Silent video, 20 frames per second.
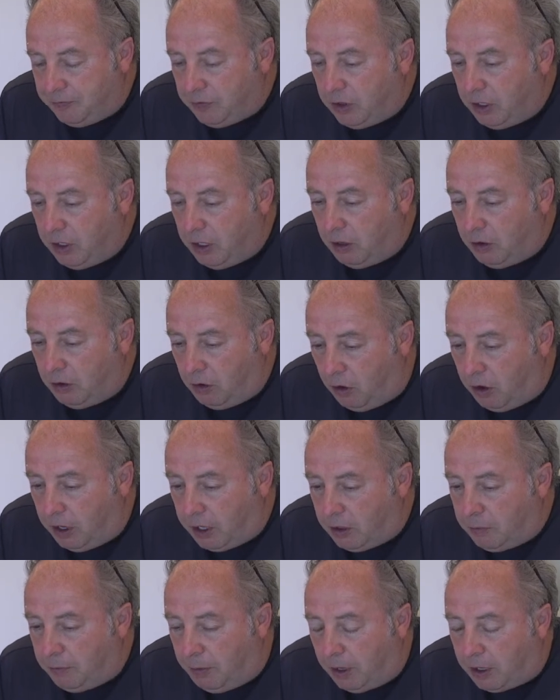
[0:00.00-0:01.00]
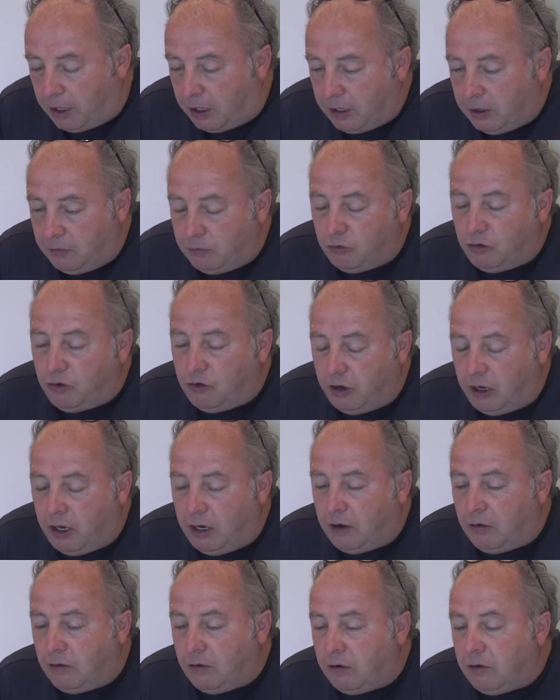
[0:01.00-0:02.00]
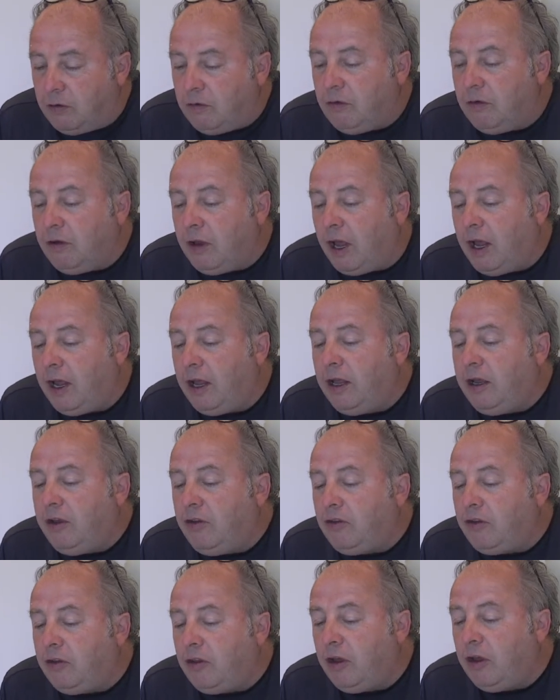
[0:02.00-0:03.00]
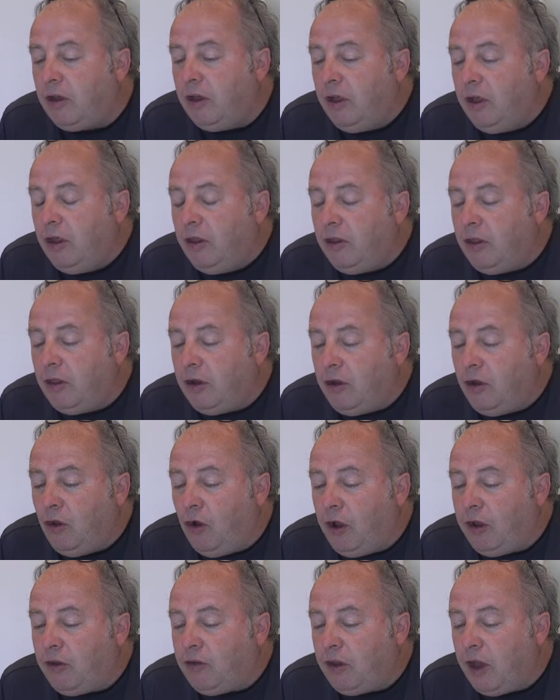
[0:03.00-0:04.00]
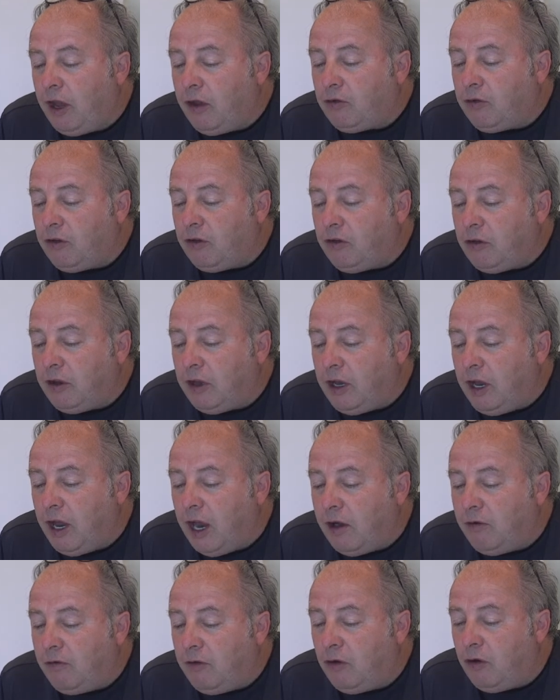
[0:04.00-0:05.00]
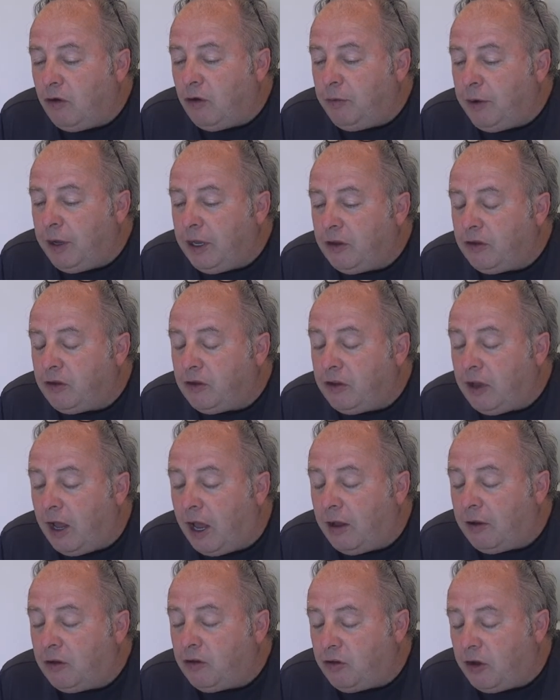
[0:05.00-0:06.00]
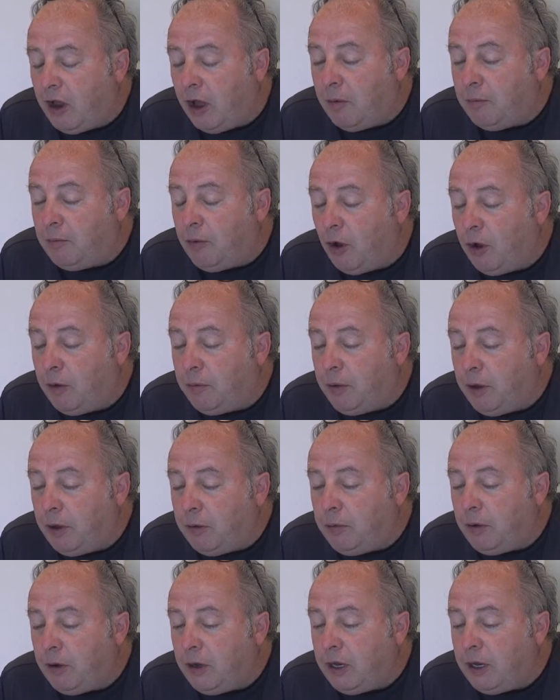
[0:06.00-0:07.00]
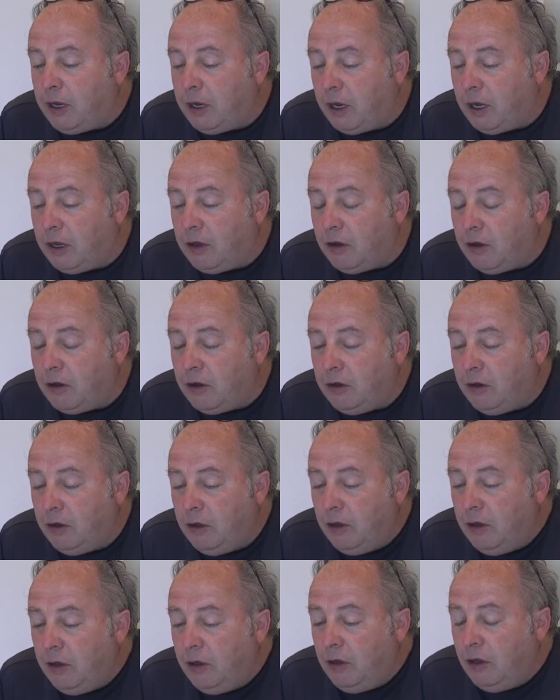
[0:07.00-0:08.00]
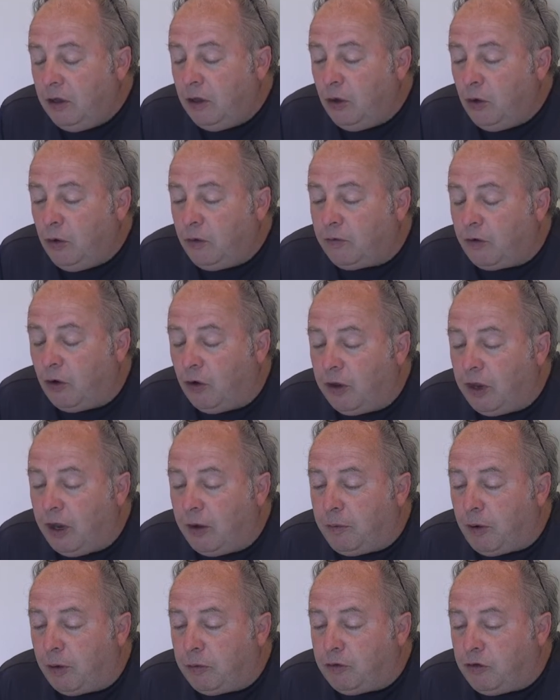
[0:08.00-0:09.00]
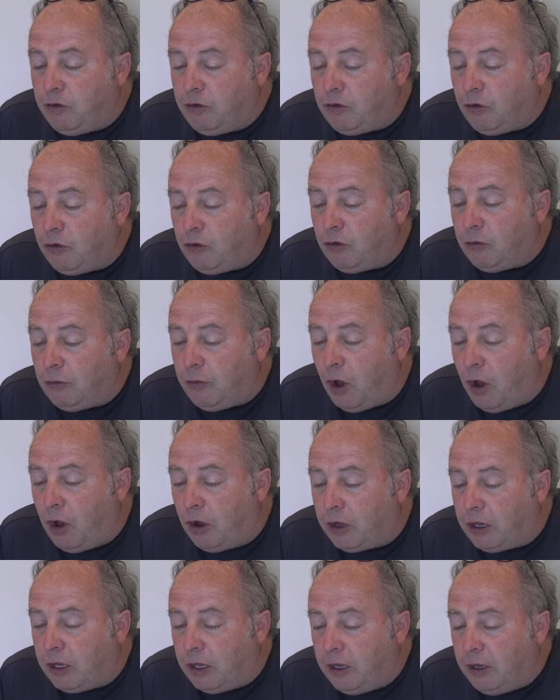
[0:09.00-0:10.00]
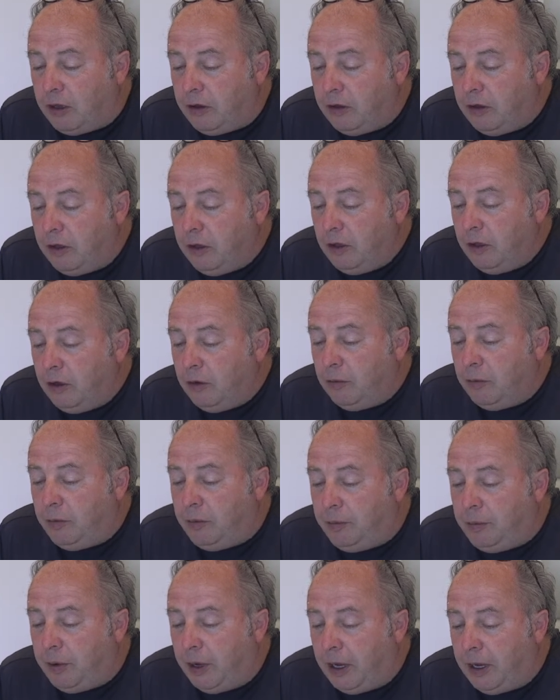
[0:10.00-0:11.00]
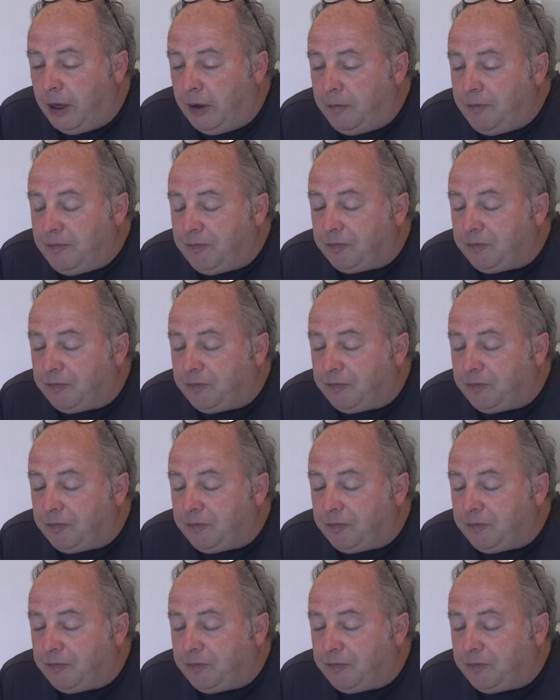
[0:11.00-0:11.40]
like Buckinghamshire and that, is that the nice houses in the area are being snatched up by people in London who have got their properties on the market. But,